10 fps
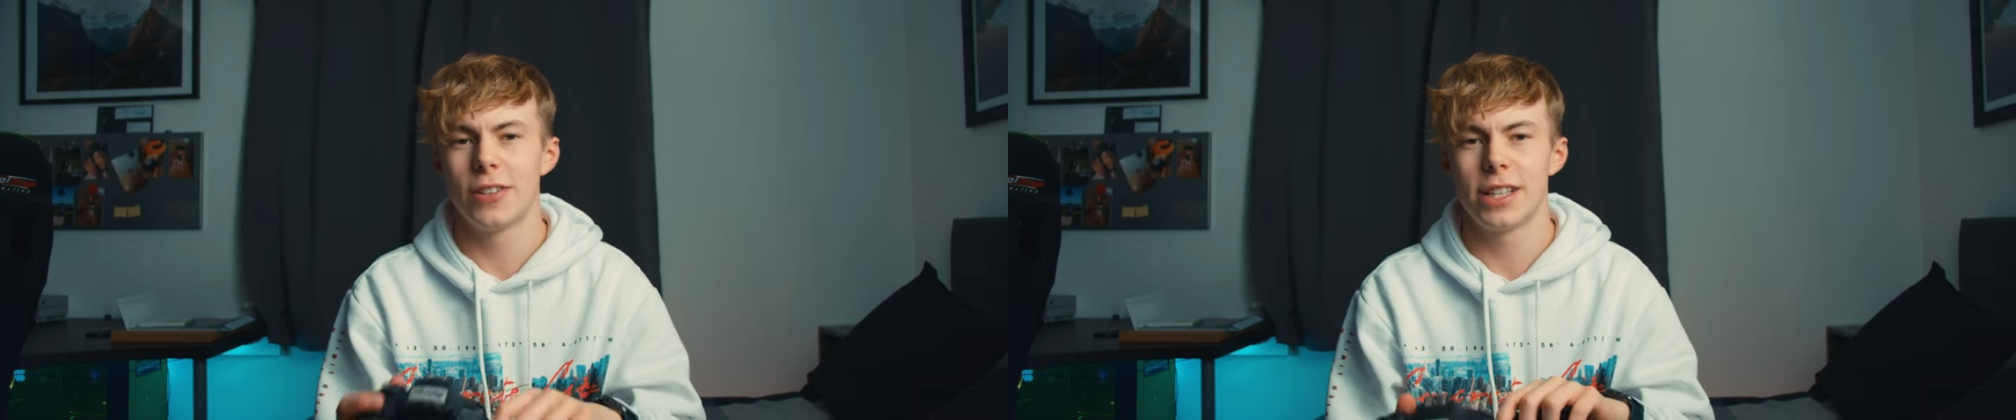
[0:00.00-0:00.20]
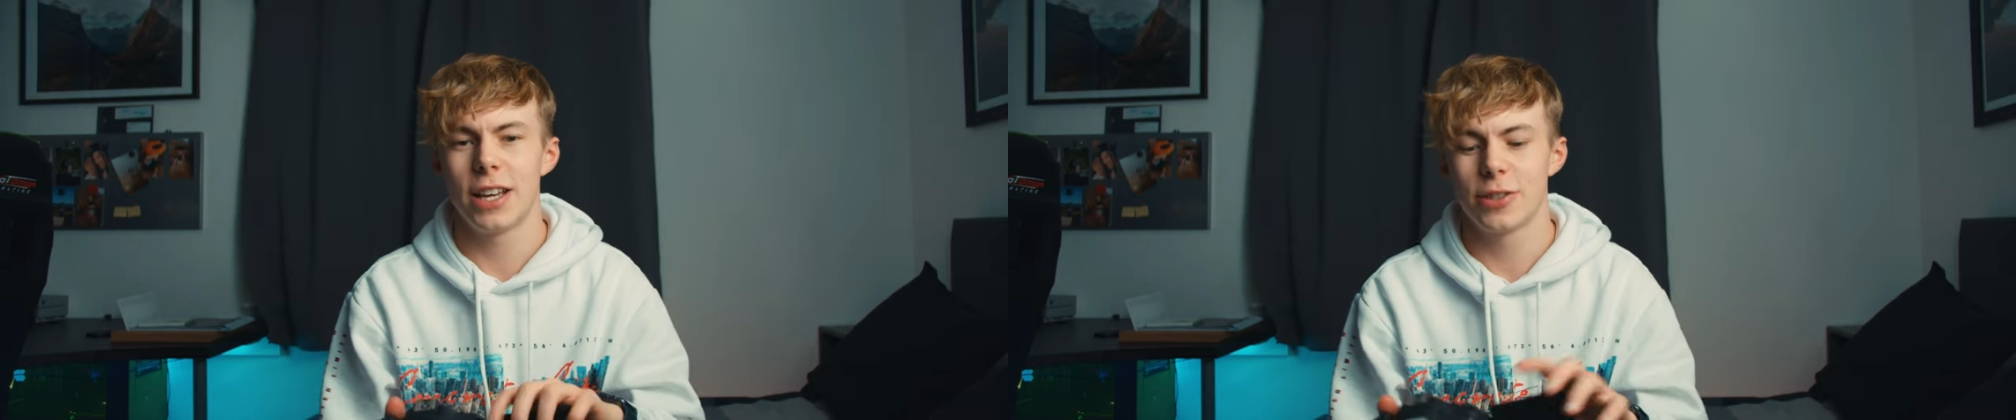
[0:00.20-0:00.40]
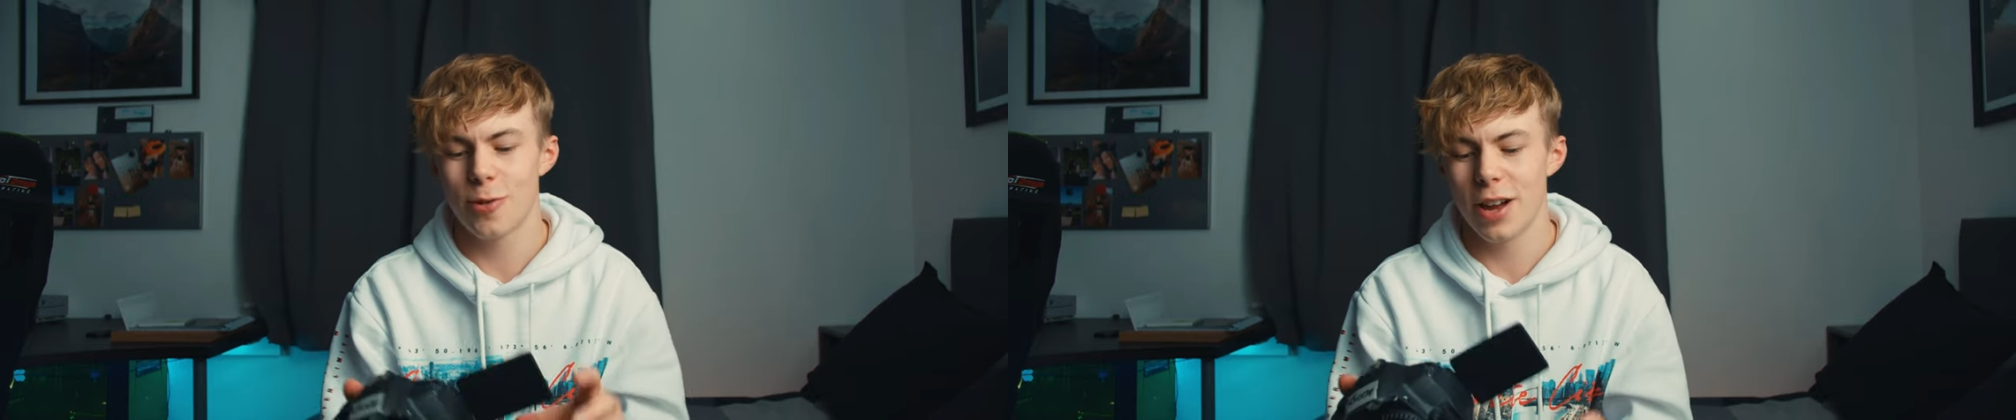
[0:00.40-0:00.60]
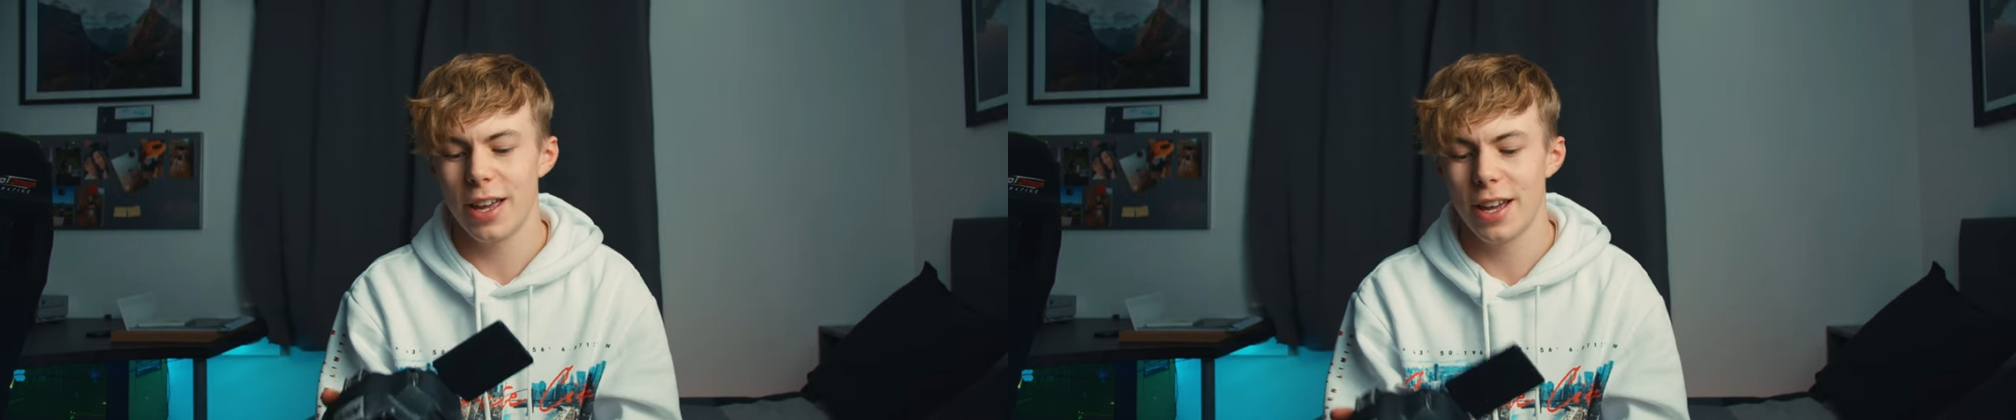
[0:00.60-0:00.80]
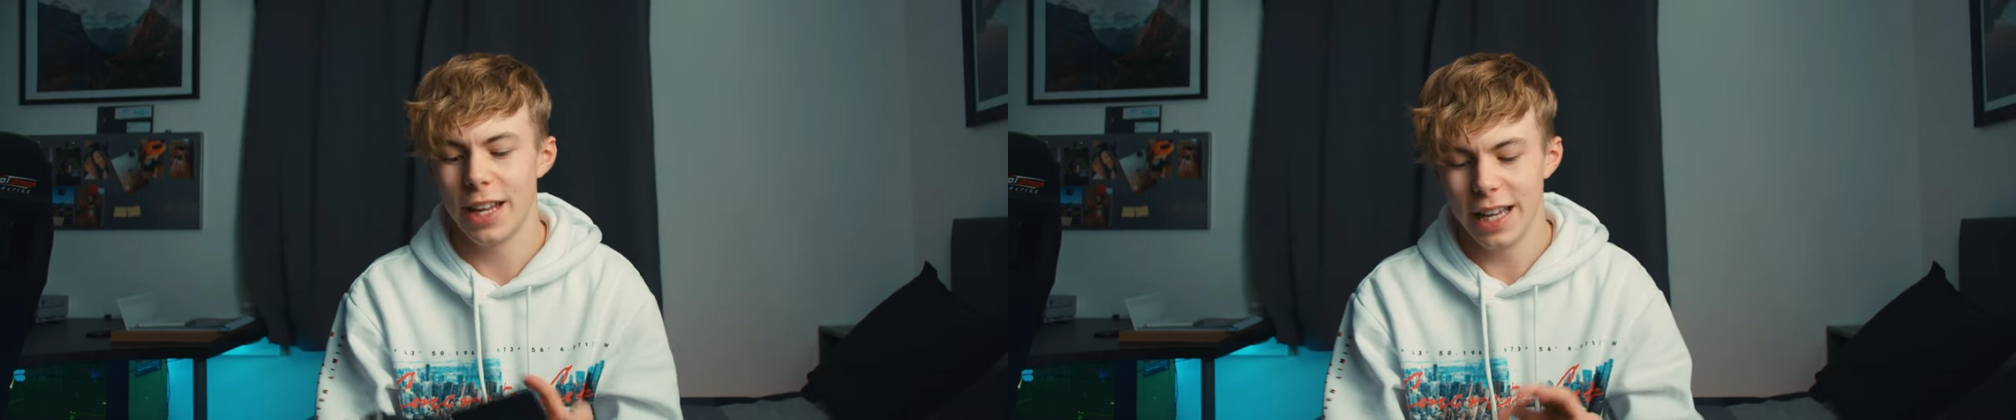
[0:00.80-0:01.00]
to say it's
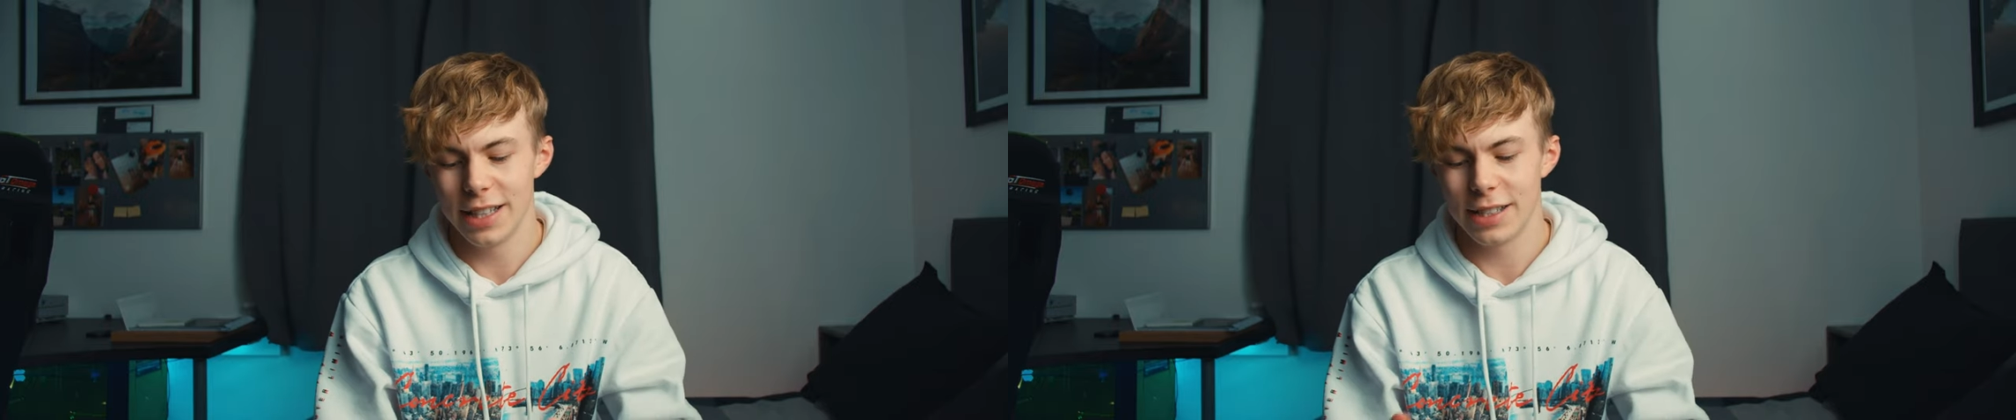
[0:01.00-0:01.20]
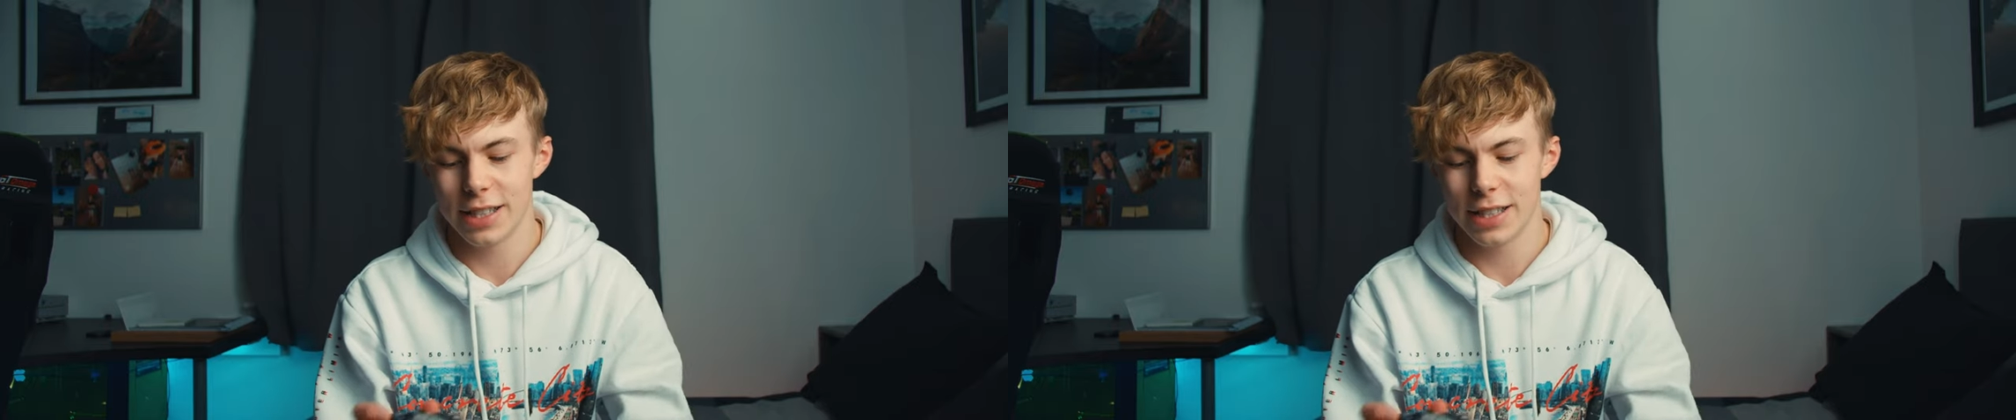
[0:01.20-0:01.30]
great, and it is.